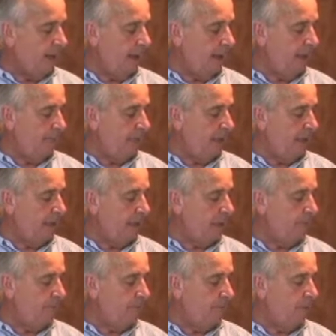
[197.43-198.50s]
a
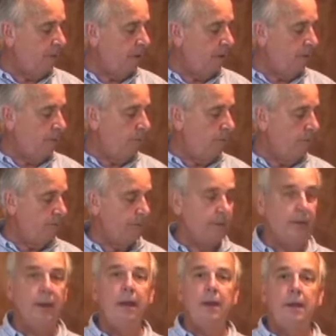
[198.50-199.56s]
medium flow.
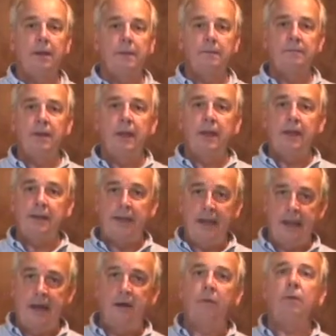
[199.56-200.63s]

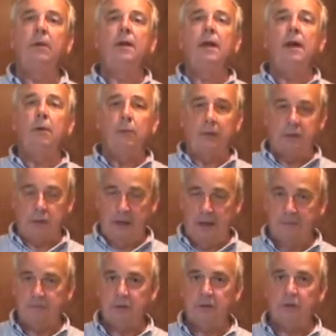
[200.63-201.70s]
Now, what you
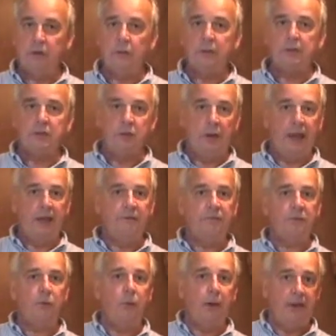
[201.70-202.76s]
have to do is you have
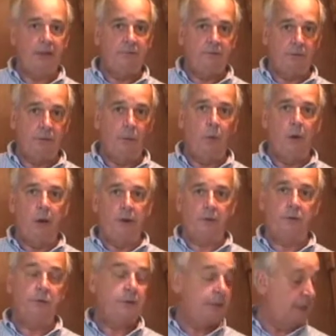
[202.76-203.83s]
to wait for the
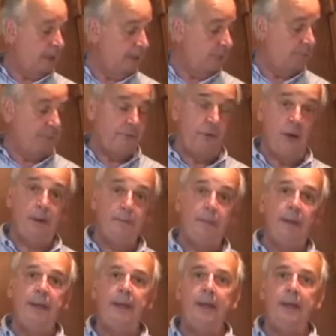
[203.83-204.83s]
water to get from